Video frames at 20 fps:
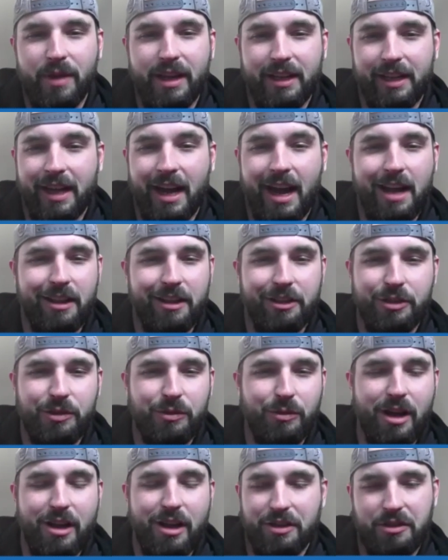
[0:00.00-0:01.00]
in college as
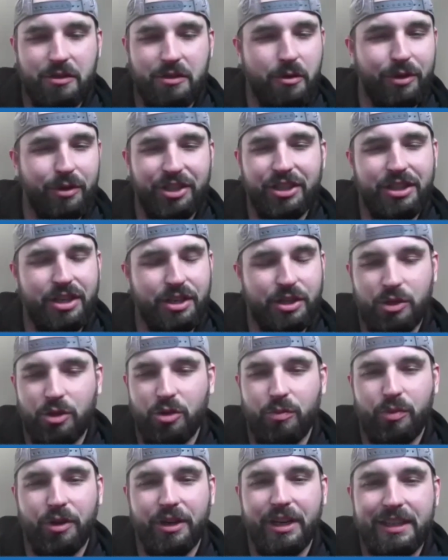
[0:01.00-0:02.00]
well. So it was just a
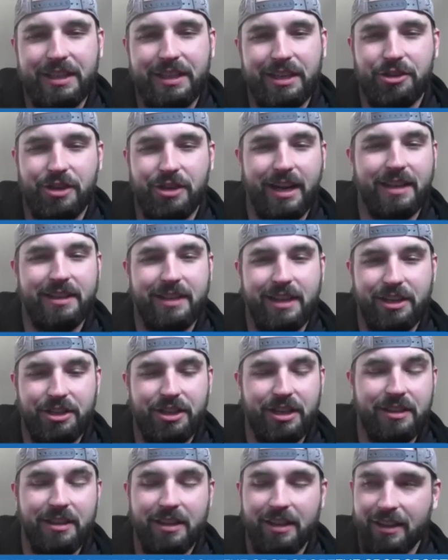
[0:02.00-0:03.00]
super easy
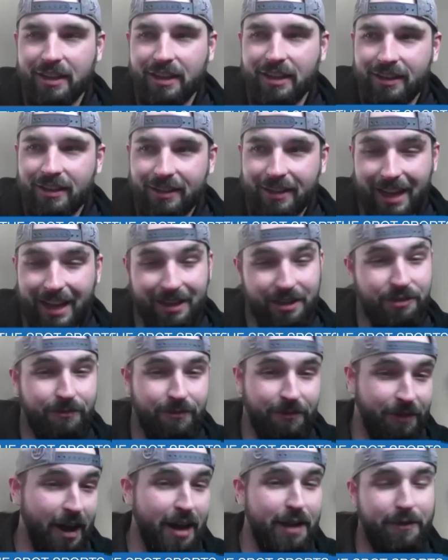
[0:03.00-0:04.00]
transition. And
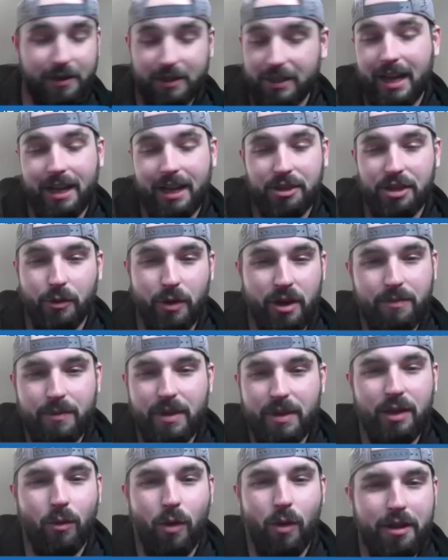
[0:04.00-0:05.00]
Pfeiffer's actually with
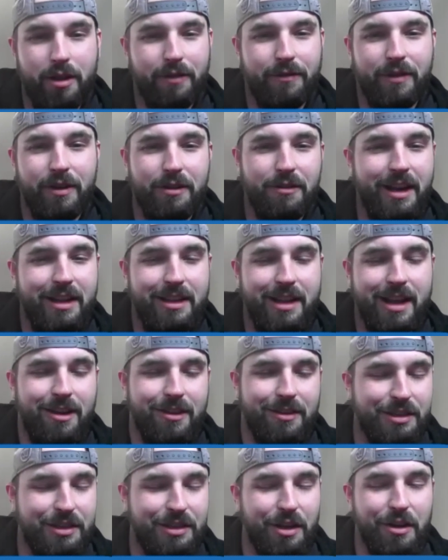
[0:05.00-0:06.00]
me in Waterford right
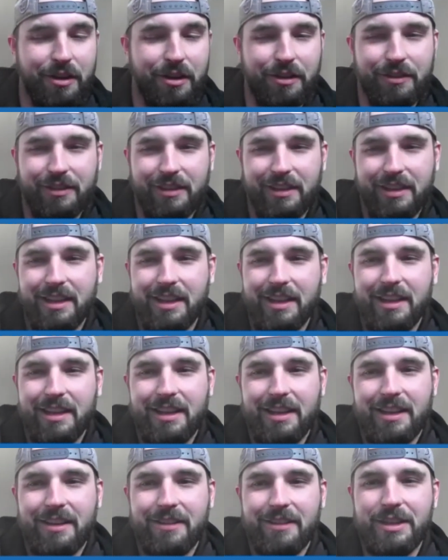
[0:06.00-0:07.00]
now. So
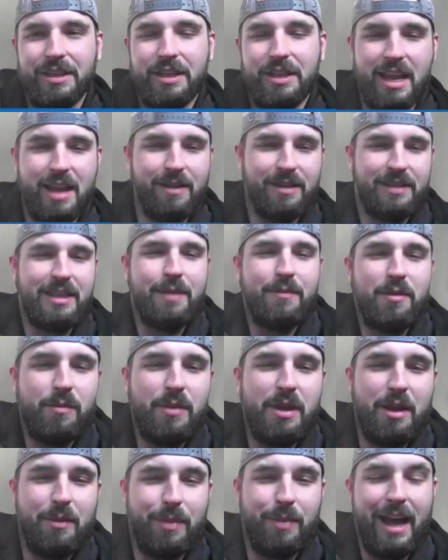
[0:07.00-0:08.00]
it seemed to
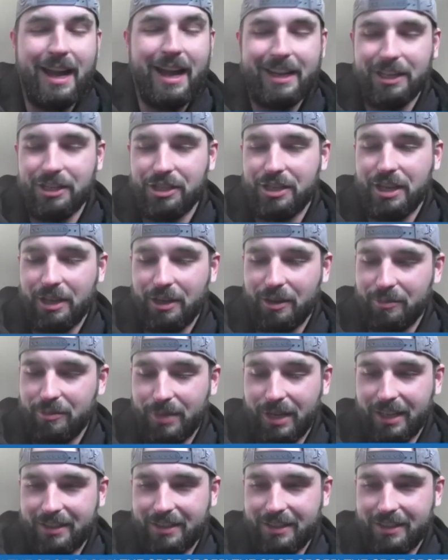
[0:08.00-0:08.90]
be a package deal, but